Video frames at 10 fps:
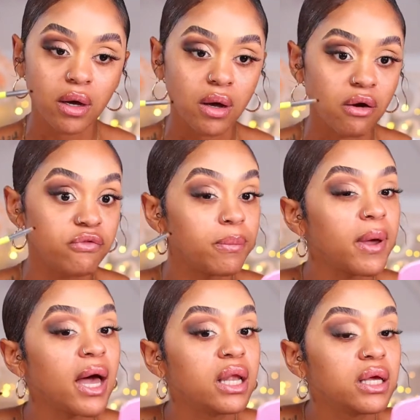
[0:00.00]
of the
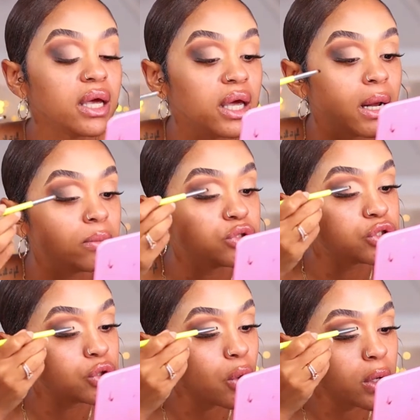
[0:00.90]
palette, and I'm
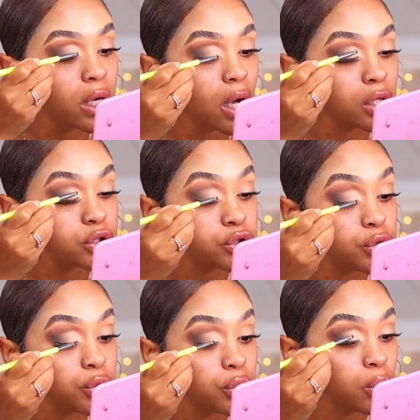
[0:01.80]
just going
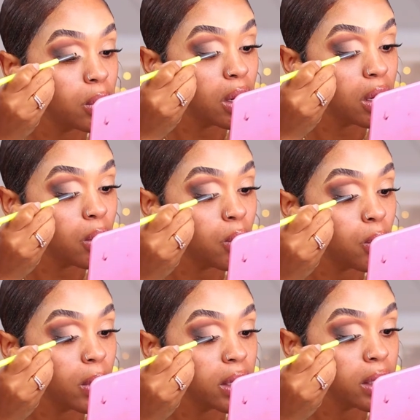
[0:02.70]
to
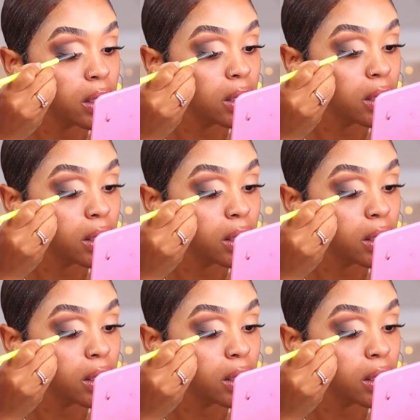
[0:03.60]
wing it.